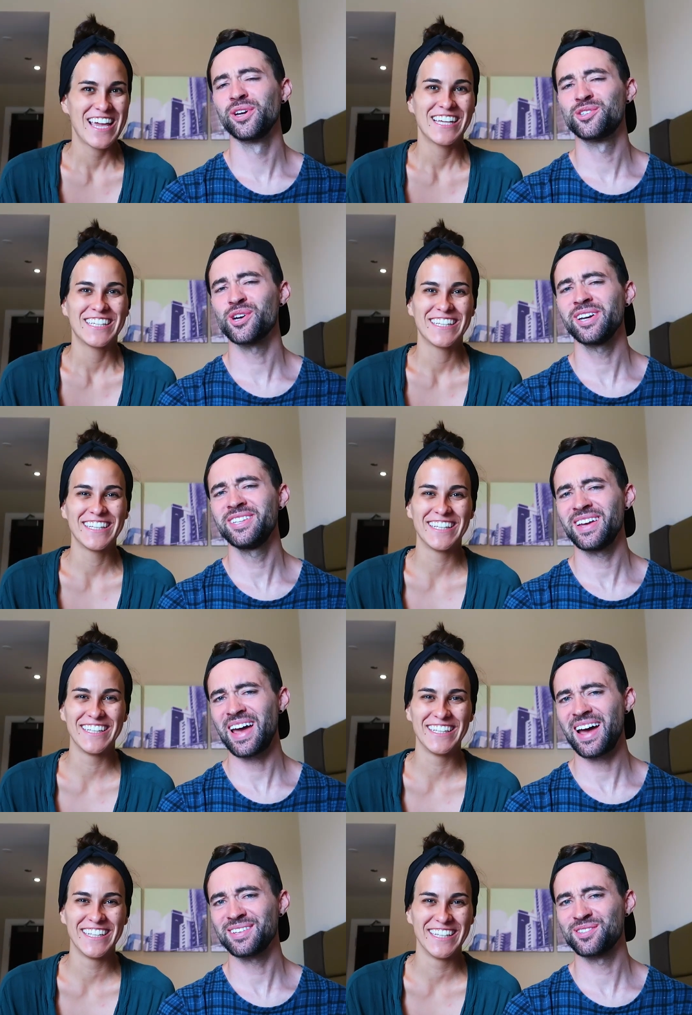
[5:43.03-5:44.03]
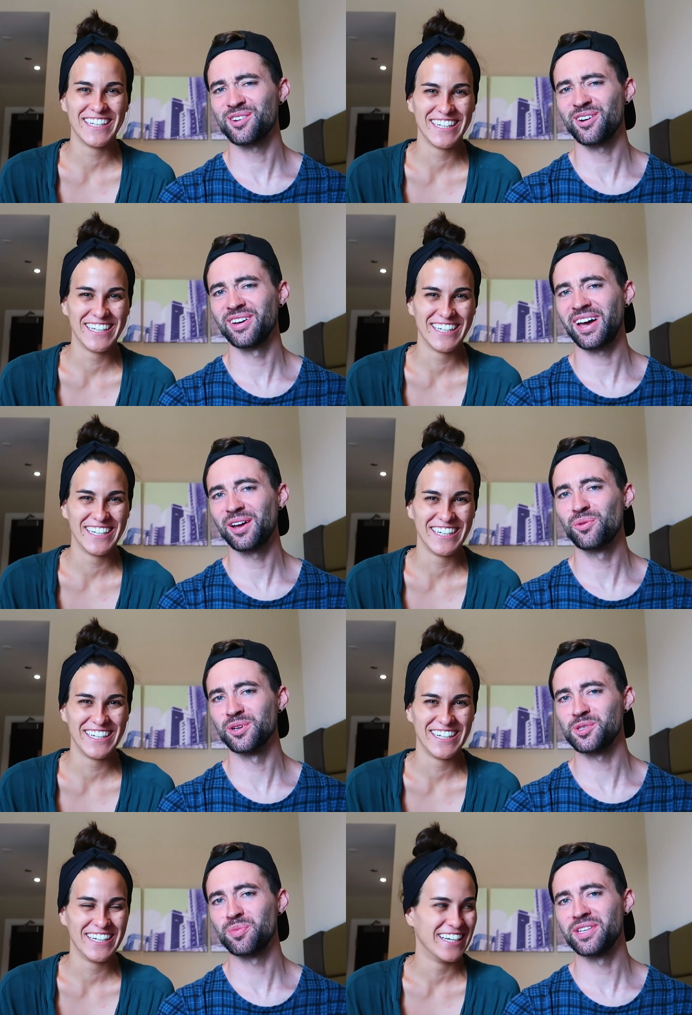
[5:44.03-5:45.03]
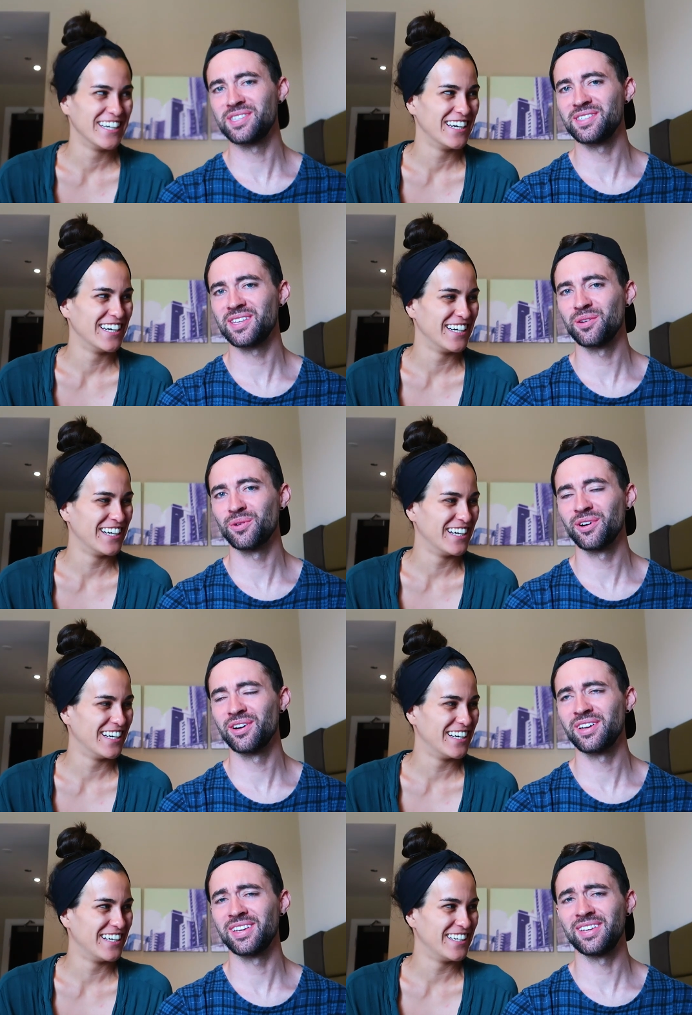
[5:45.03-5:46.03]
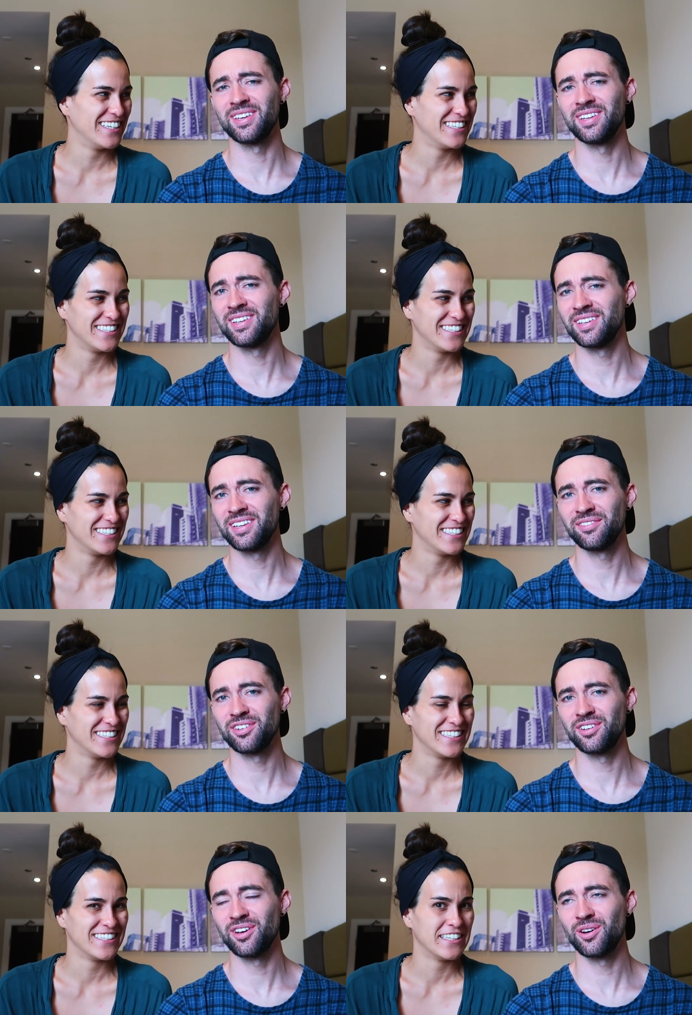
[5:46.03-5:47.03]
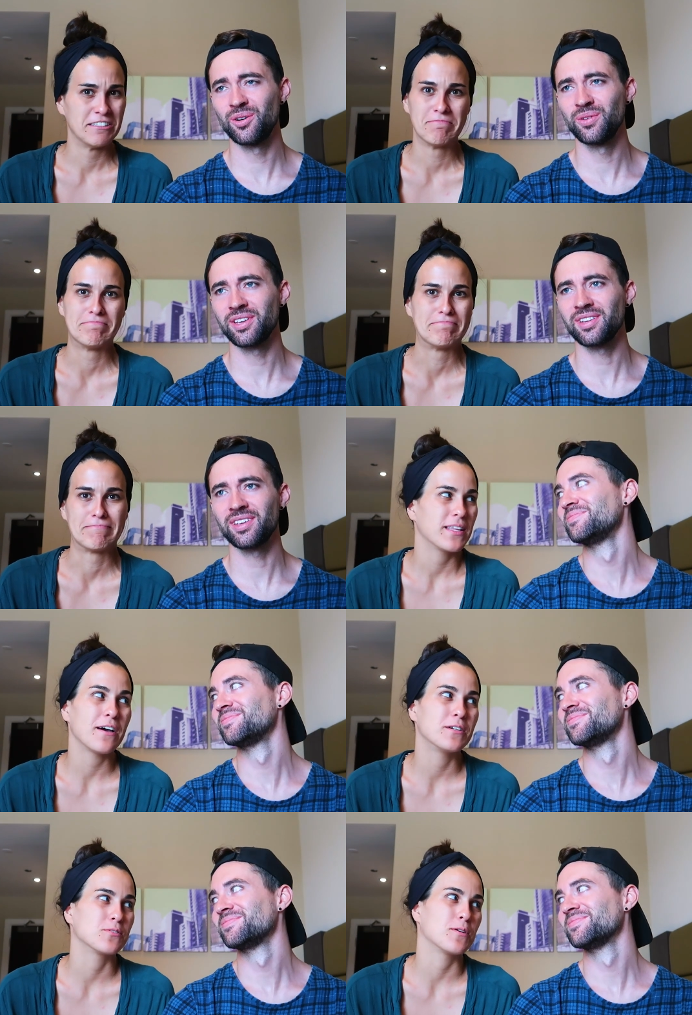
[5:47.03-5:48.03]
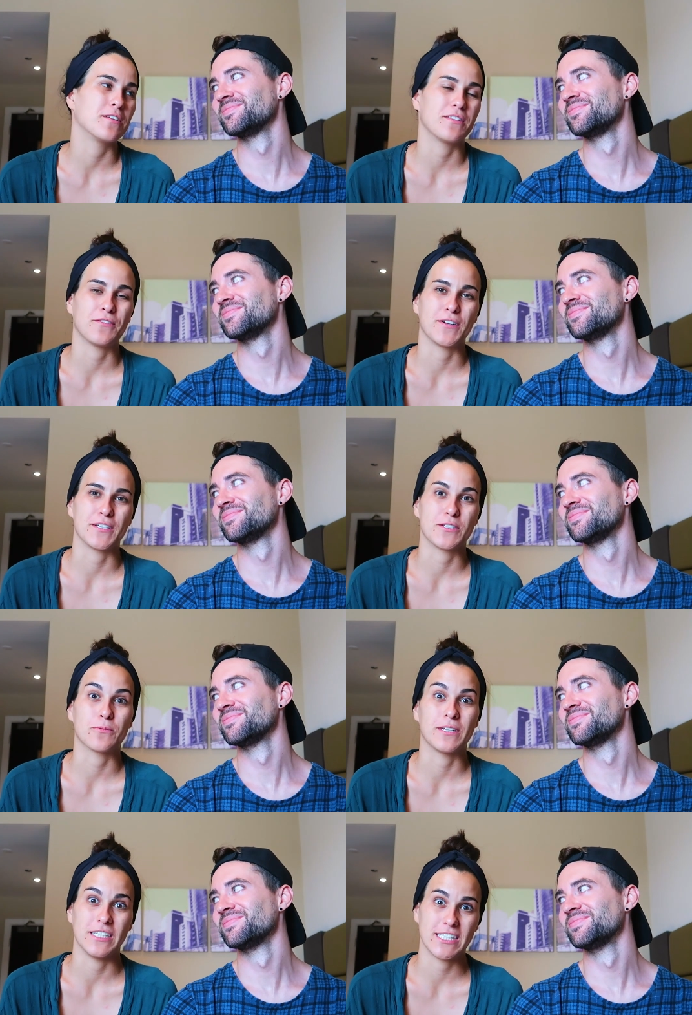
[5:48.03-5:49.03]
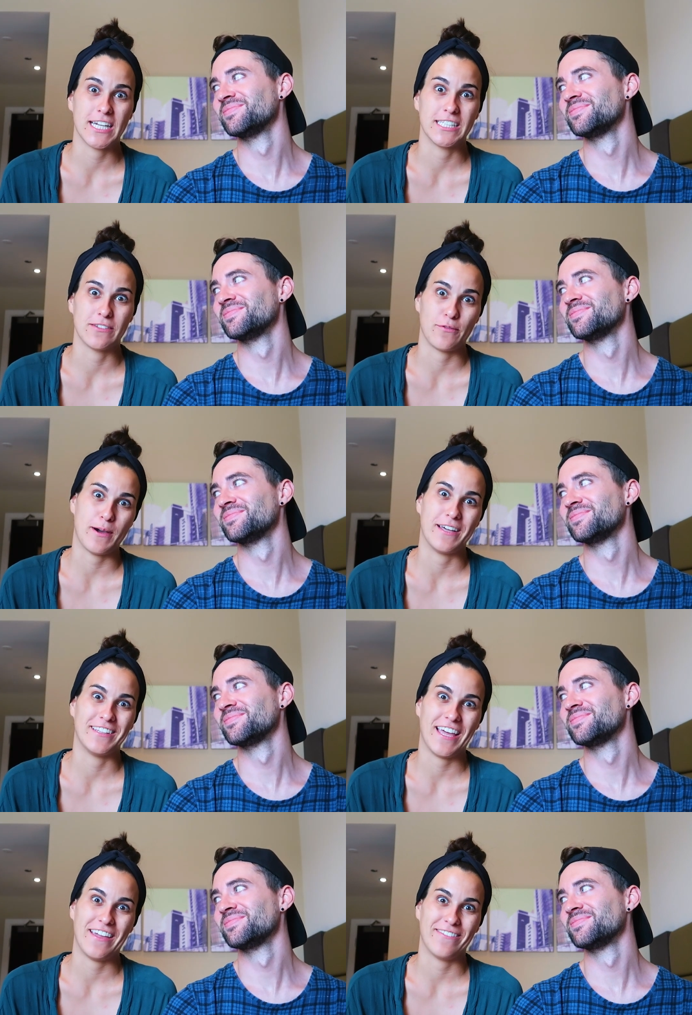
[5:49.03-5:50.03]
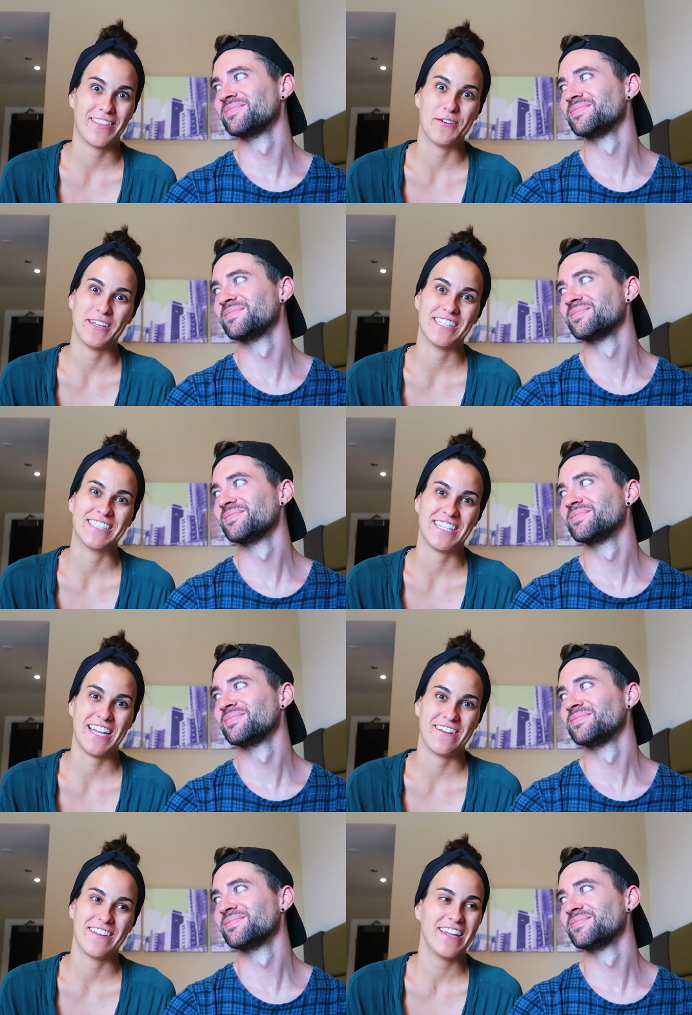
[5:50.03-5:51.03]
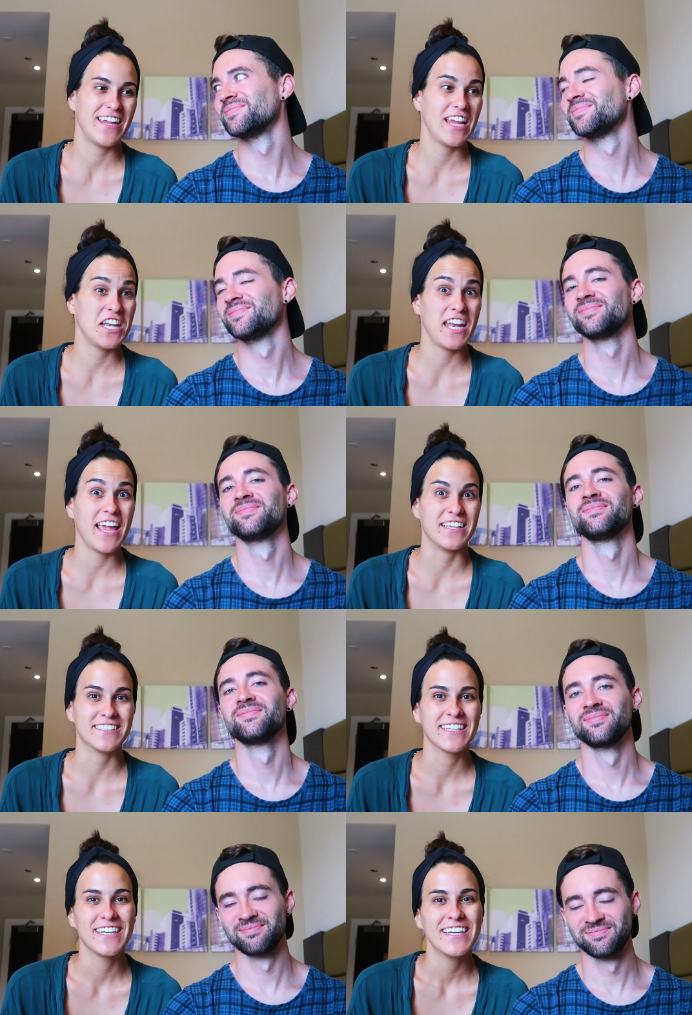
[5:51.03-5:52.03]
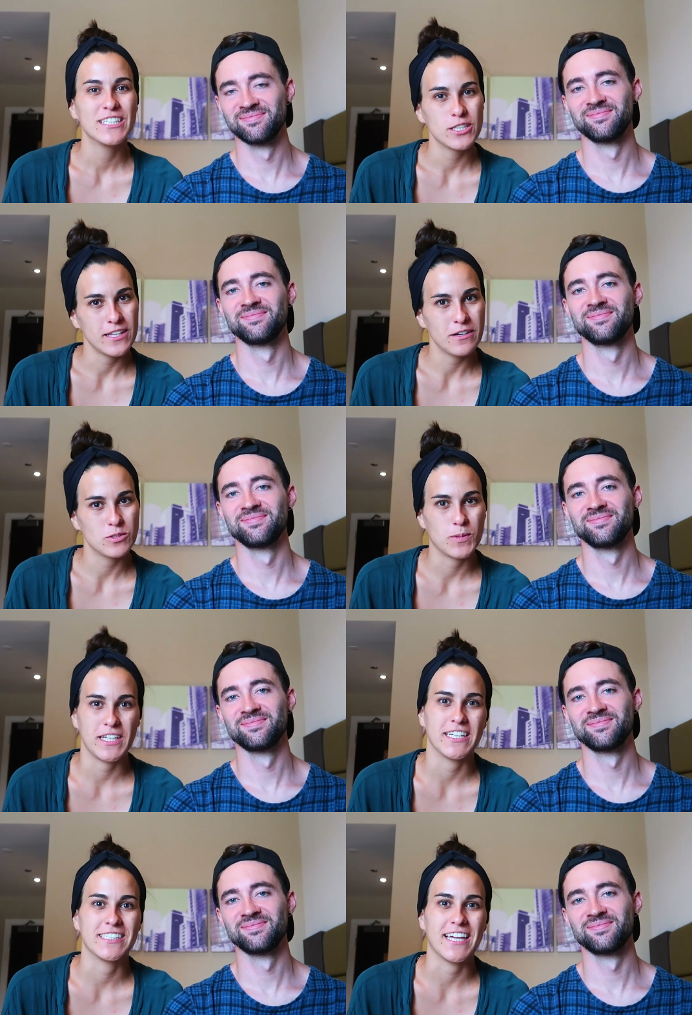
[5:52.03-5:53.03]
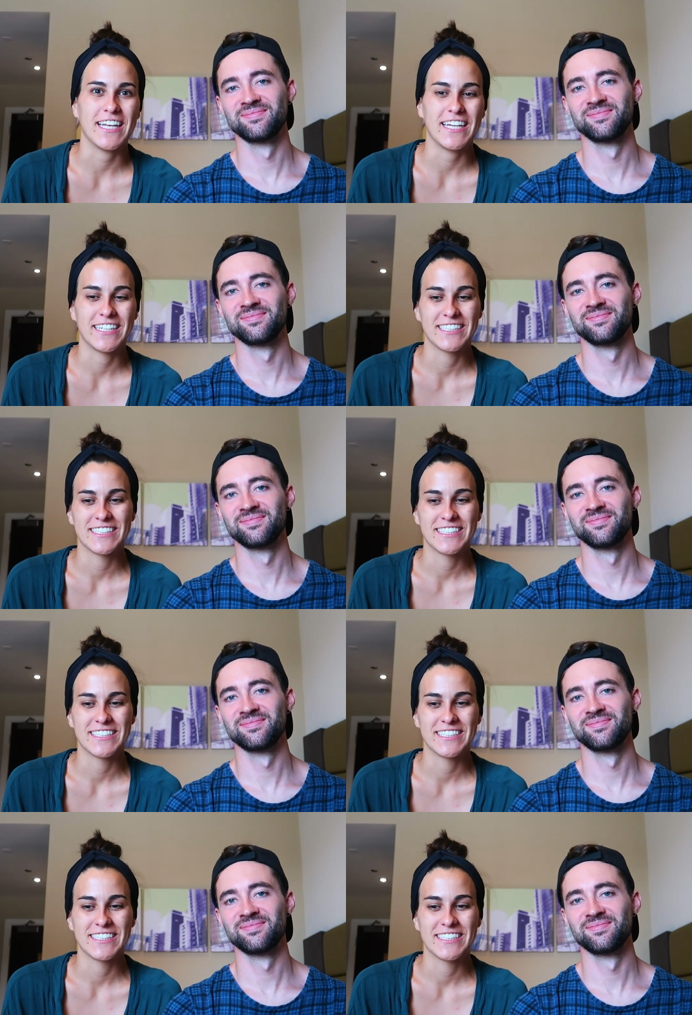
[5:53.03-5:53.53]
Speaker 1: We tried to ask our guide what species they were. He didn't even know.
Speaker 2: But that was one of the first real signs of wildlife that we had seen in days. So that was pretty exciting.